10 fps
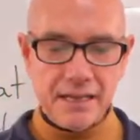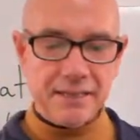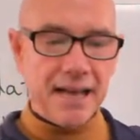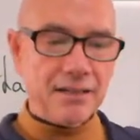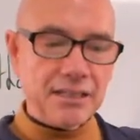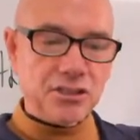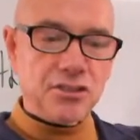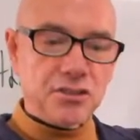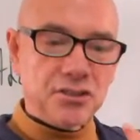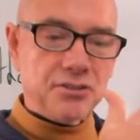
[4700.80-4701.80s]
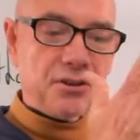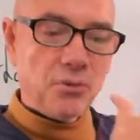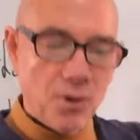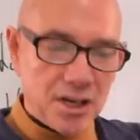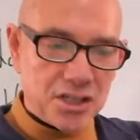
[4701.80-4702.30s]
now let's do the
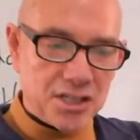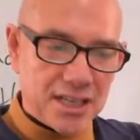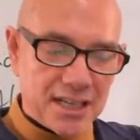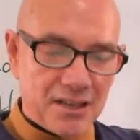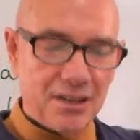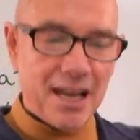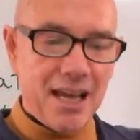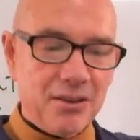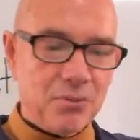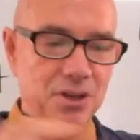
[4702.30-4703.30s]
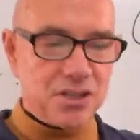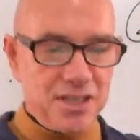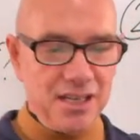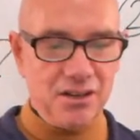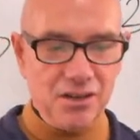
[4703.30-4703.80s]
worksheet. Okay, the
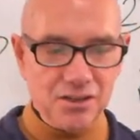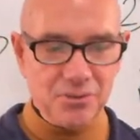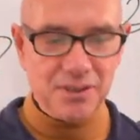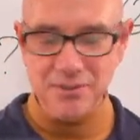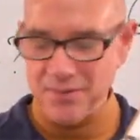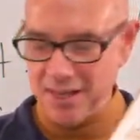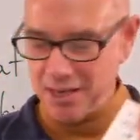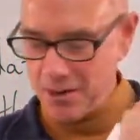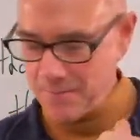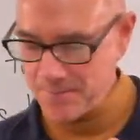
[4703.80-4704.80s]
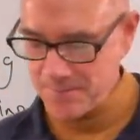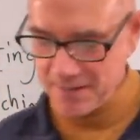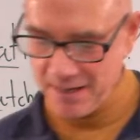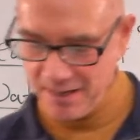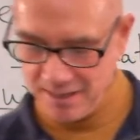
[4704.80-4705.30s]
worksheet goes with the video.
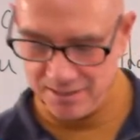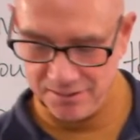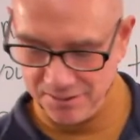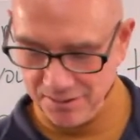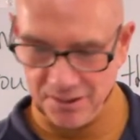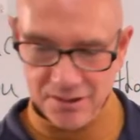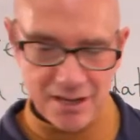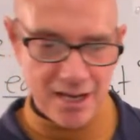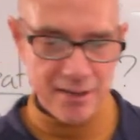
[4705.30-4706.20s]
So I